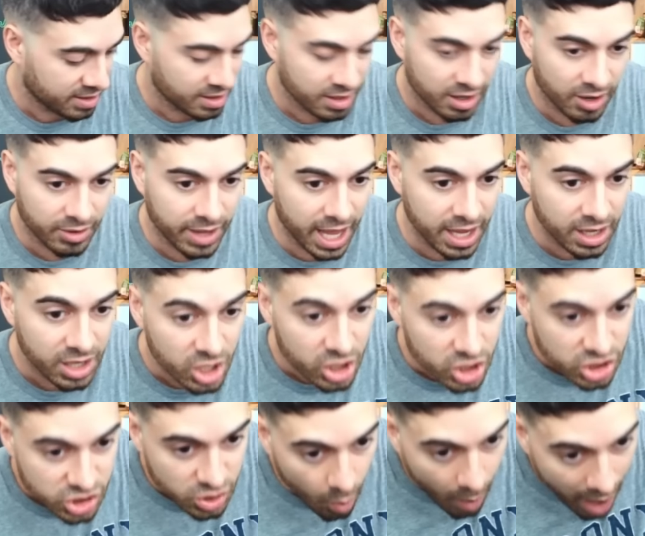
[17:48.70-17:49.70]
okay?
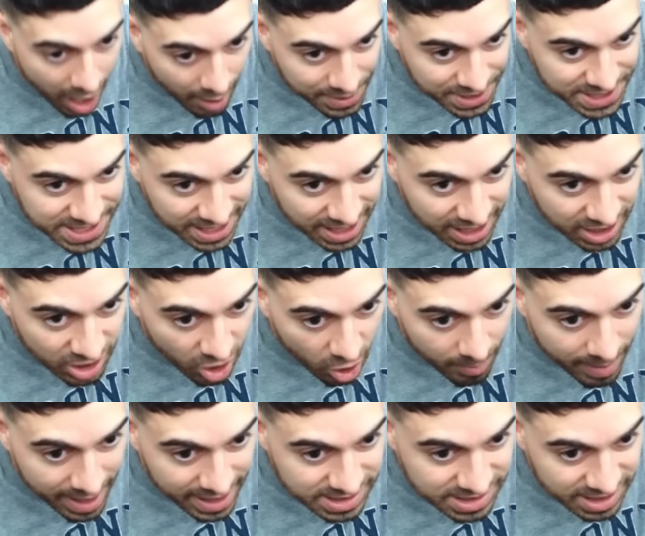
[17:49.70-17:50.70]
So while we sit in no
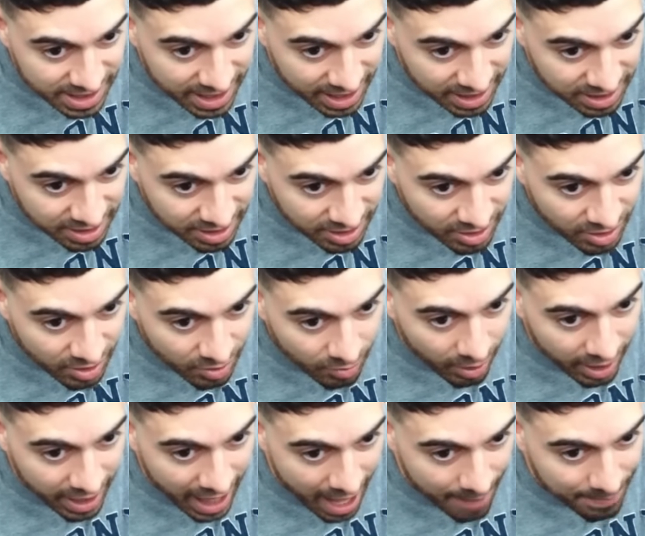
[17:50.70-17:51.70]
man's land,
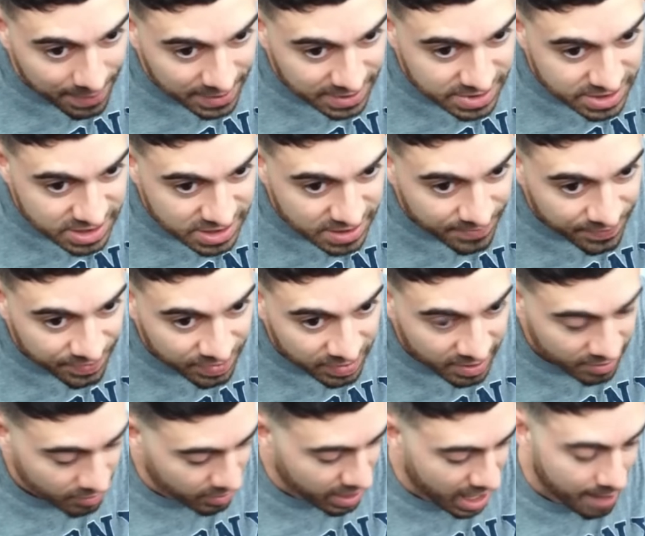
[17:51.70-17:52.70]
what happens?
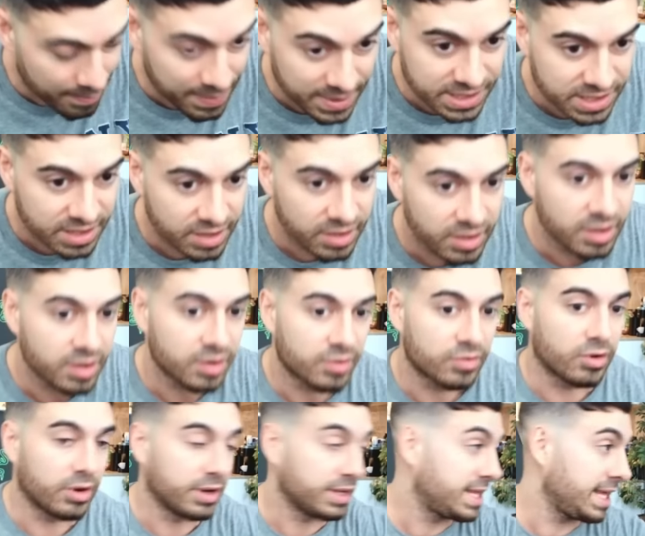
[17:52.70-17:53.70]
What happens?
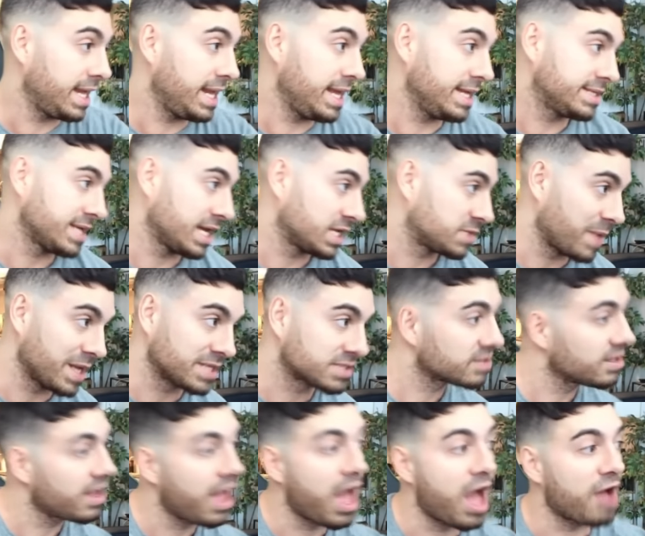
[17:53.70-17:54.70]
RKitty takes
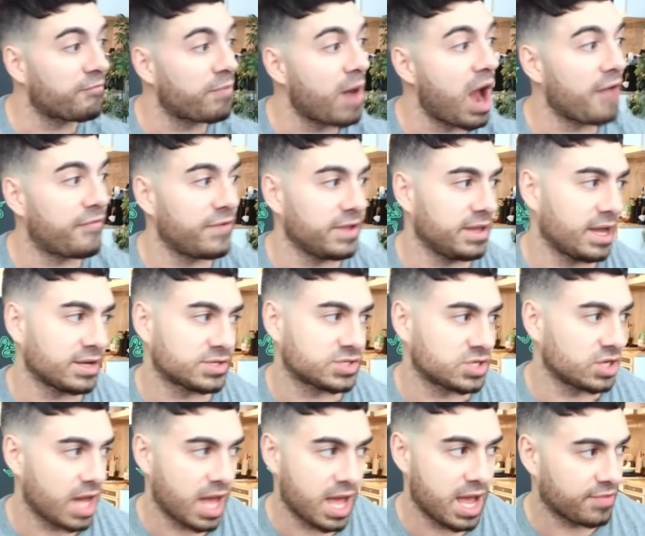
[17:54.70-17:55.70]
basically half profit
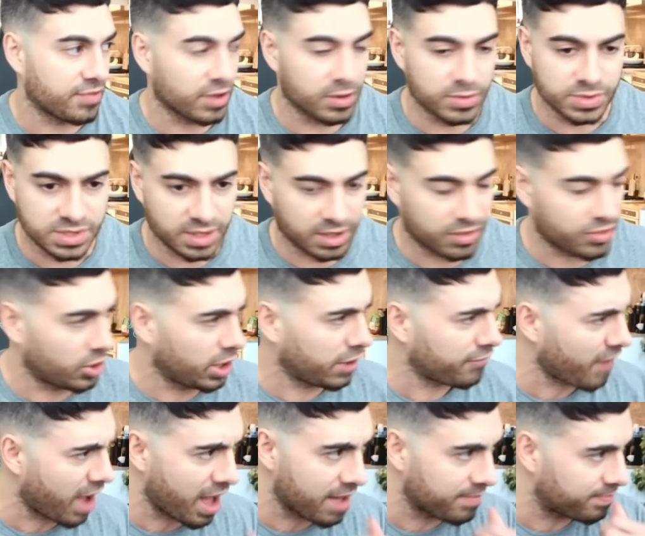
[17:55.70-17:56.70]
yesterday. I think it was like
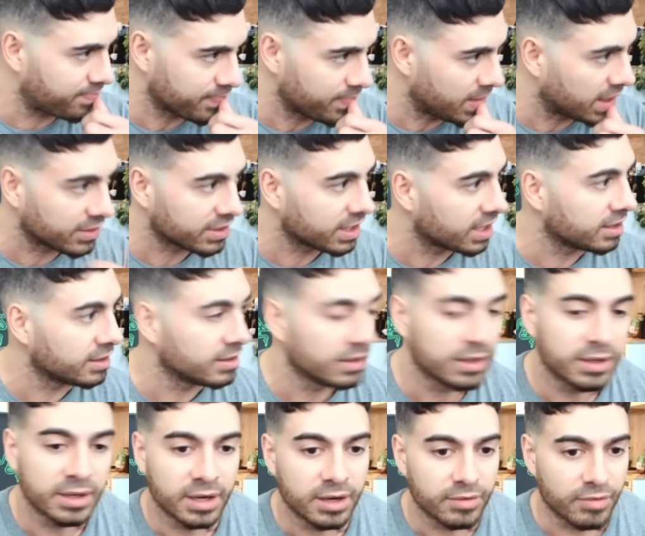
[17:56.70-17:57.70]
35 million,
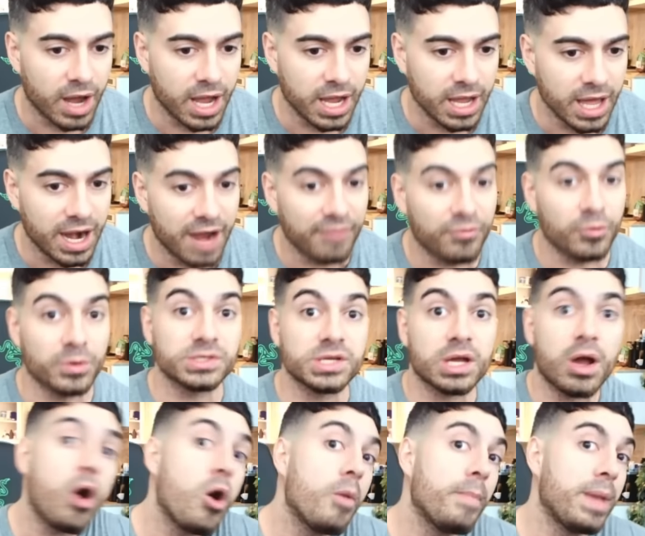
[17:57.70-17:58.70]
right? And everyone's
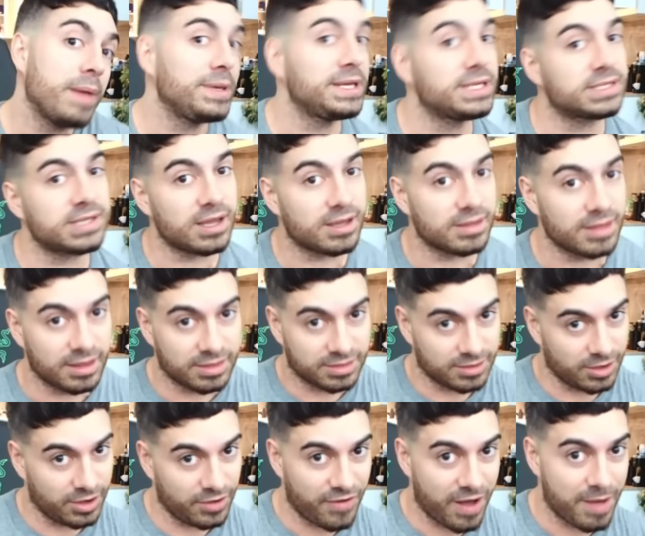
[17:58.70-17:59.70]
like, oh, maybe he's taking that
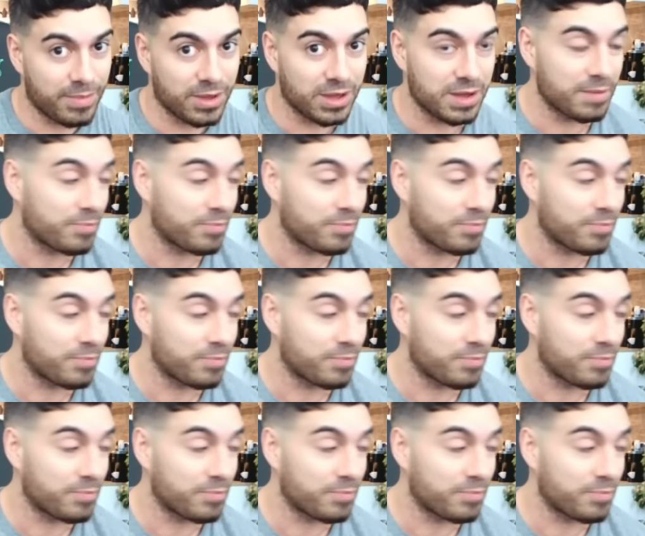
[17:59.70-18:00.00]
35 million